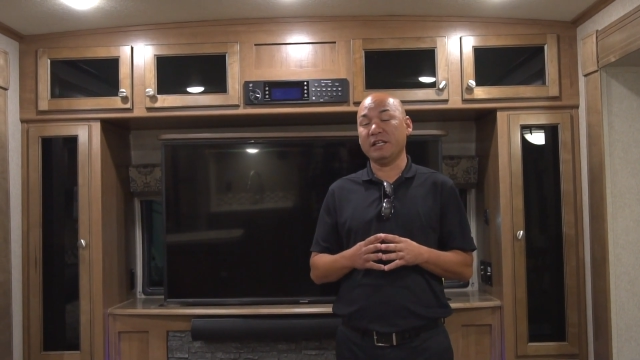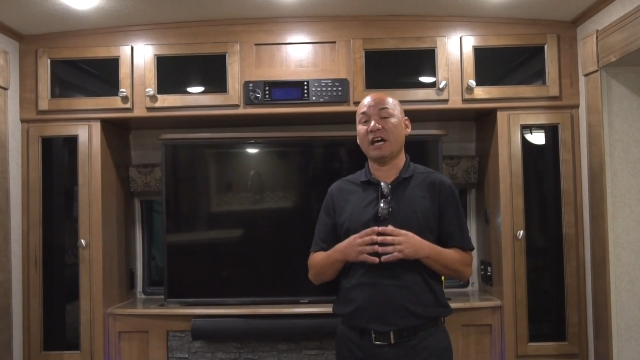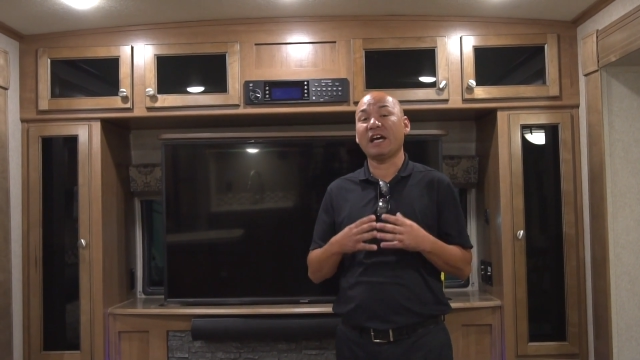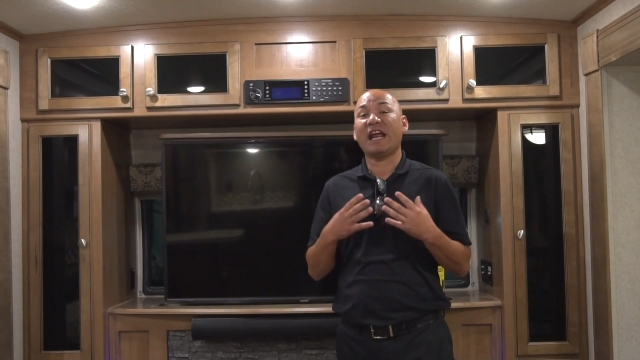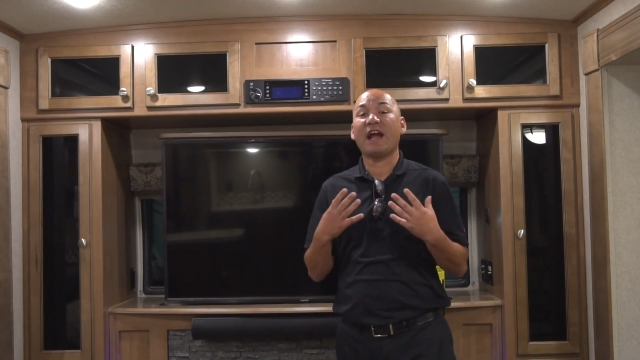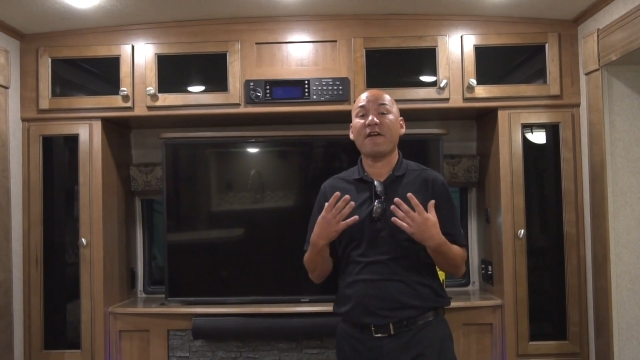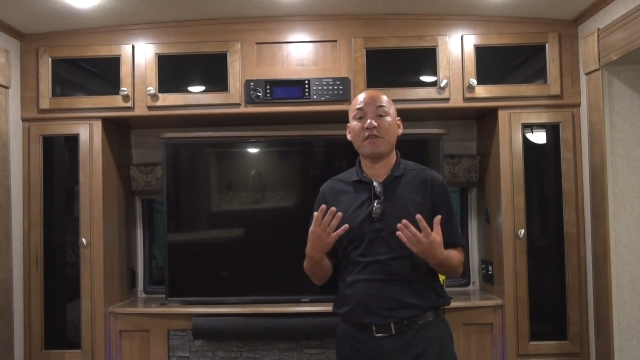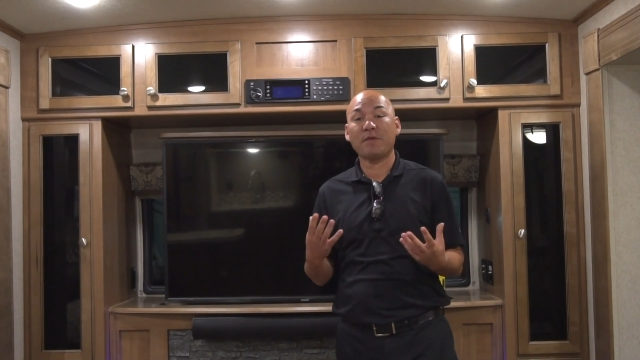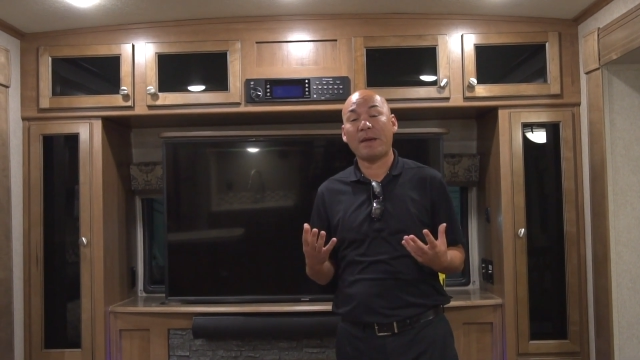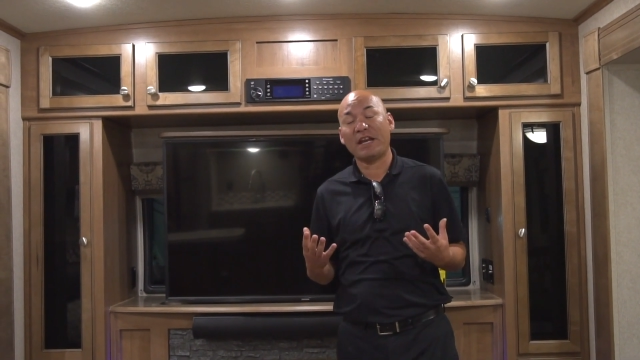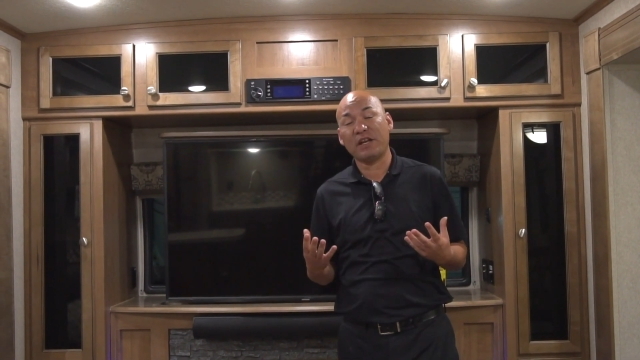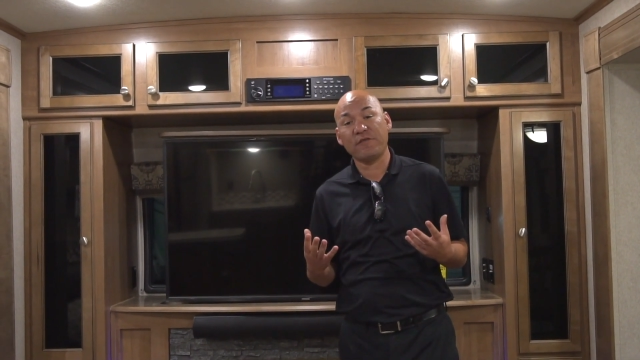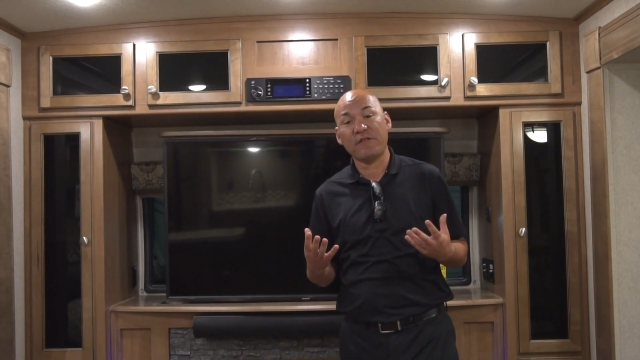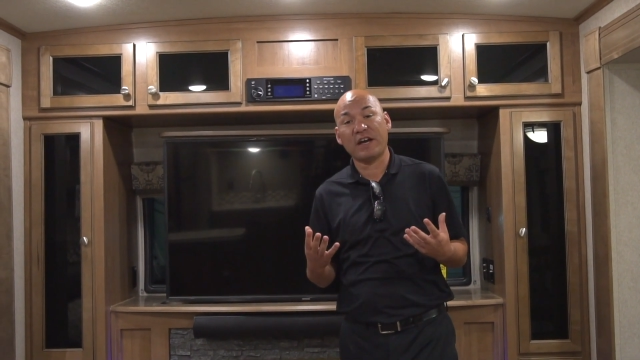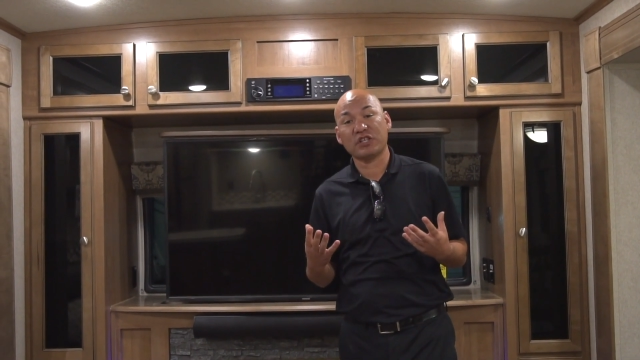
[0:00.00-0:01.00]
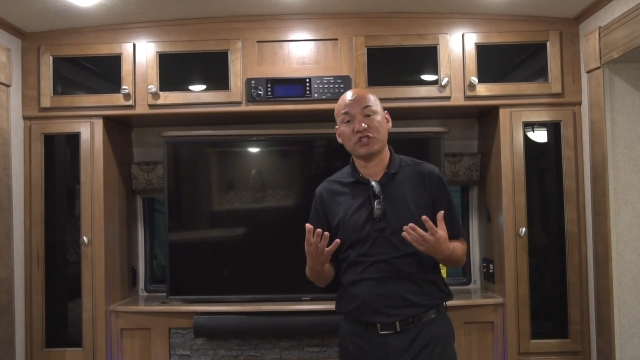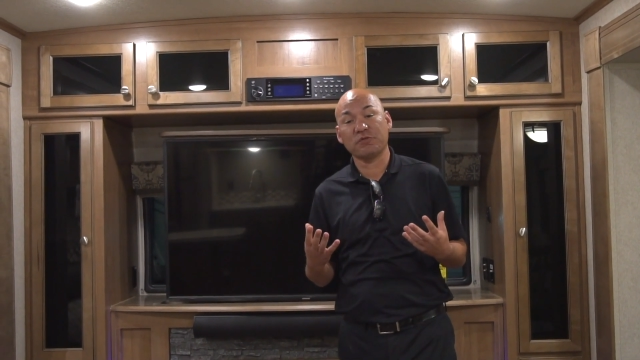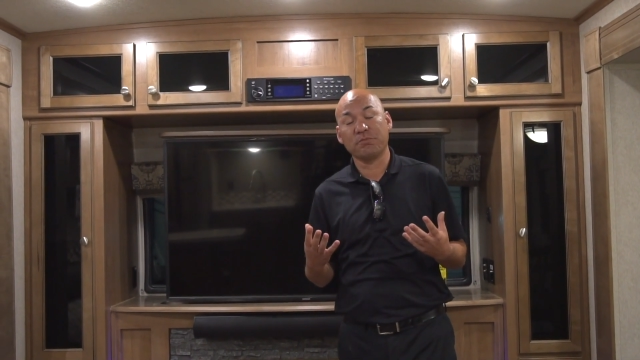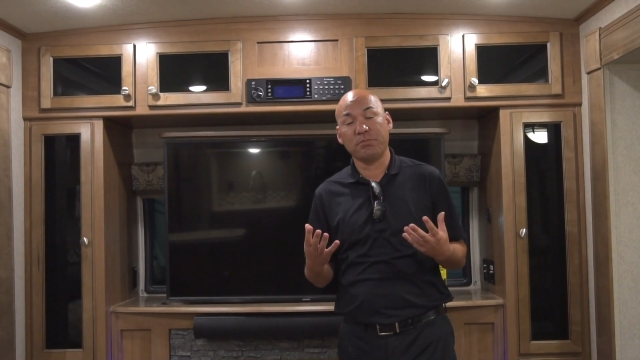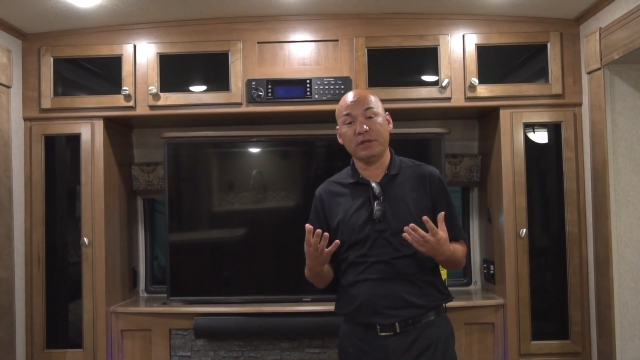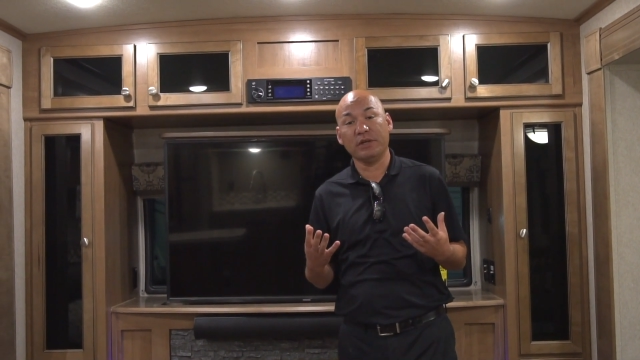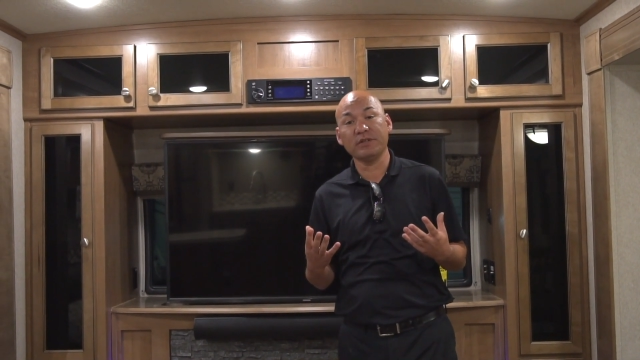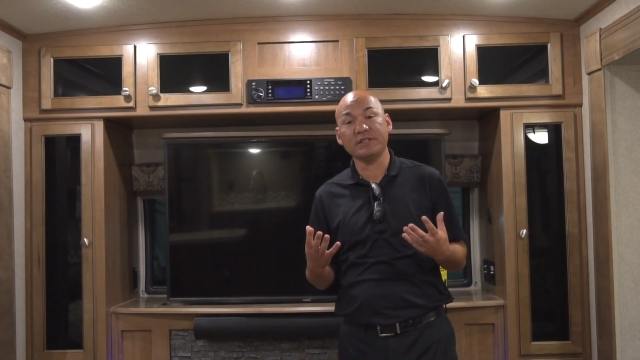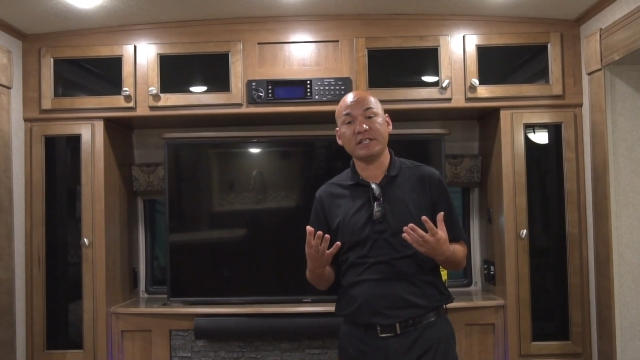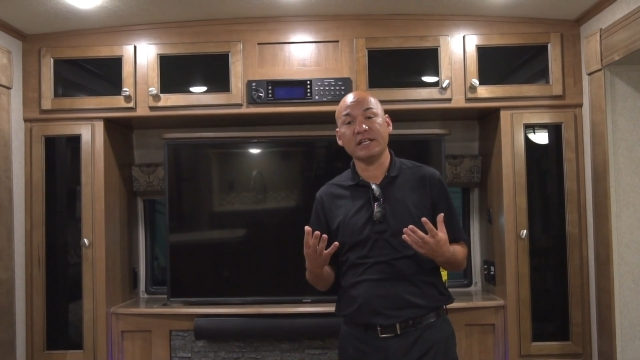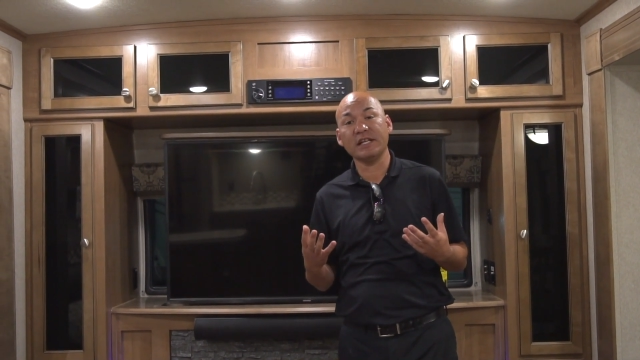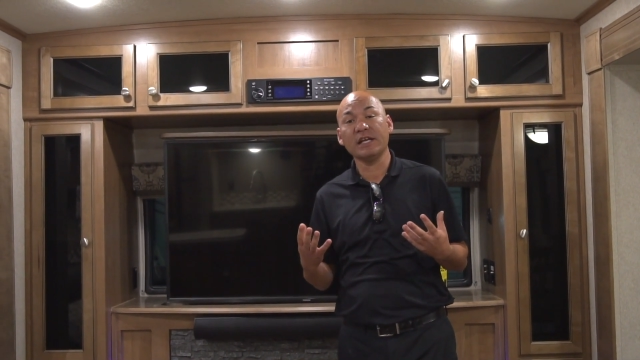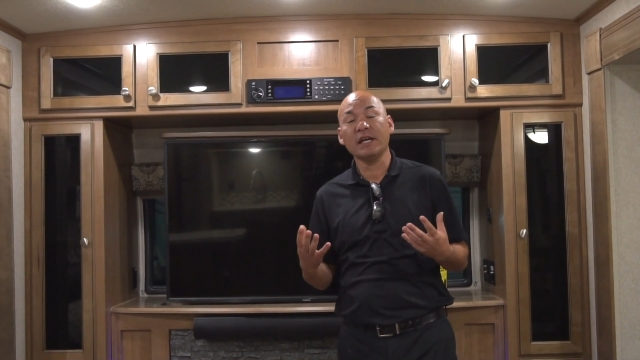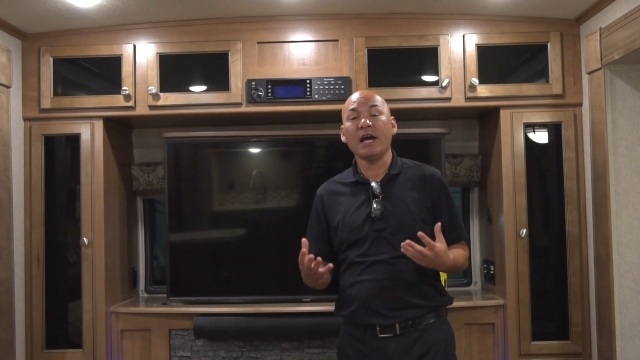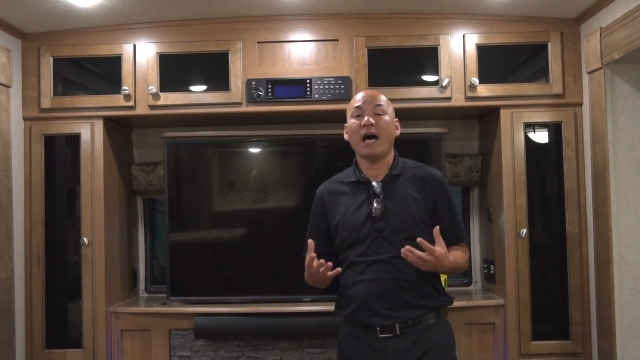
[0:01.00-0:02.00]
Not every manufacturer builds
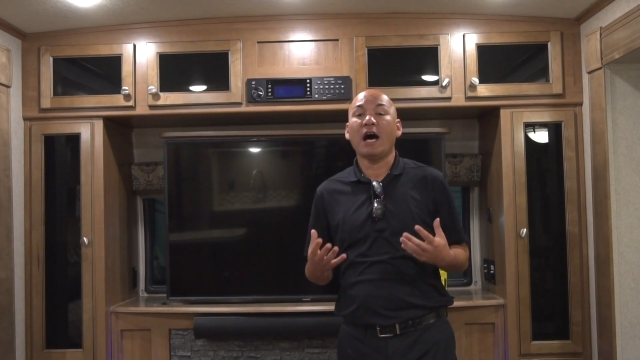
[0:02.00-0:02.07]
it.